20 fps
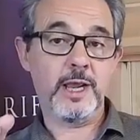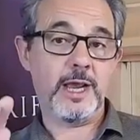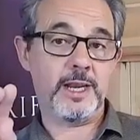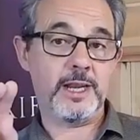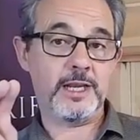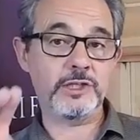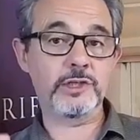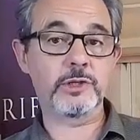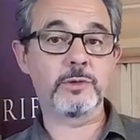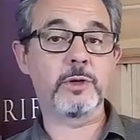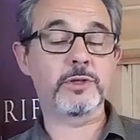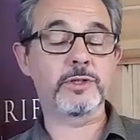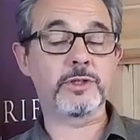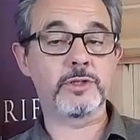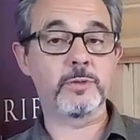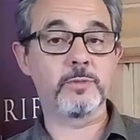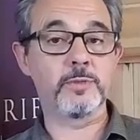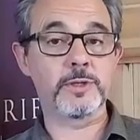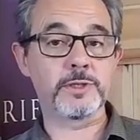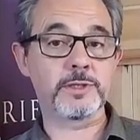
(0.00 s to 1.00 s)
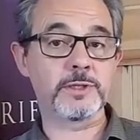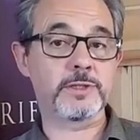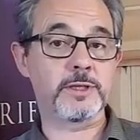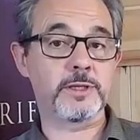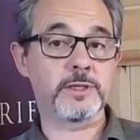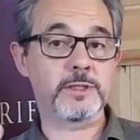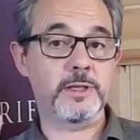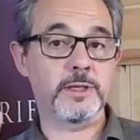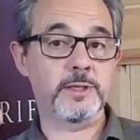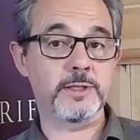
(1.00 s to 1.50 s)
And as you go out to do business
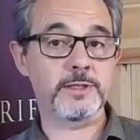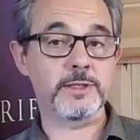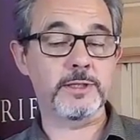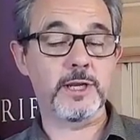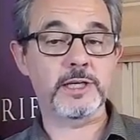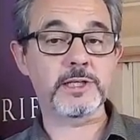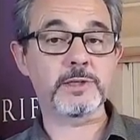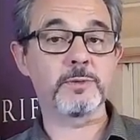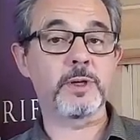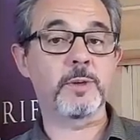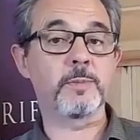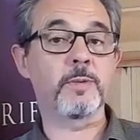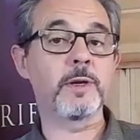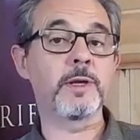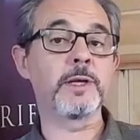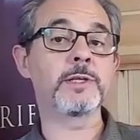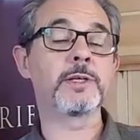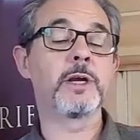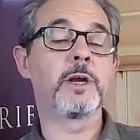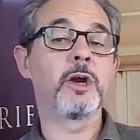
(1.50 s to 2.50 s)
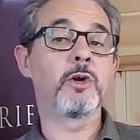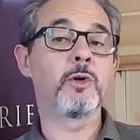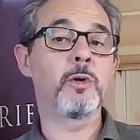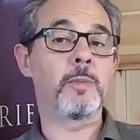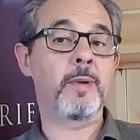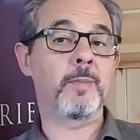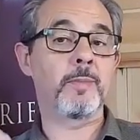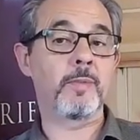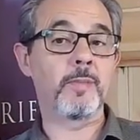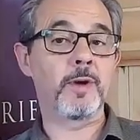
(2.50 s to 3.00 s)
in this next week, please
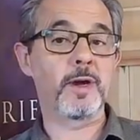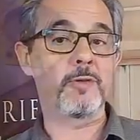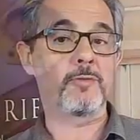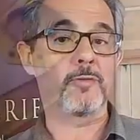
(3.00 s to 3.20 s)
remember my